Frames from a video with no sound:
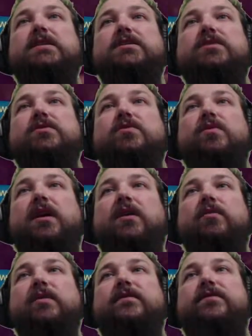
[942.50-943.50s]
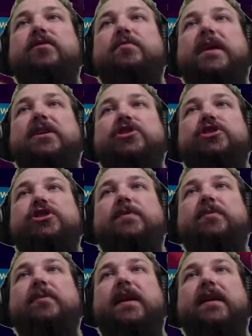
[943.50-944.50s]
to refuel my ship
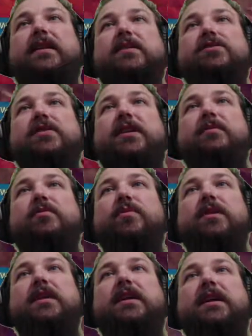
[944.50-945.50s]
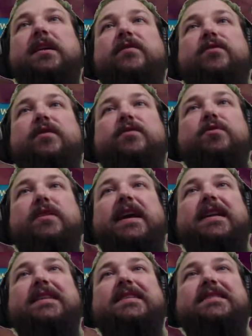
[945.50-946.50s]
around here, so you gotta be really careful if you
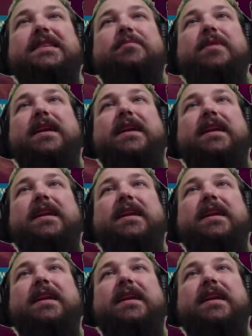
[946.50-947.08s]
land on a dead planet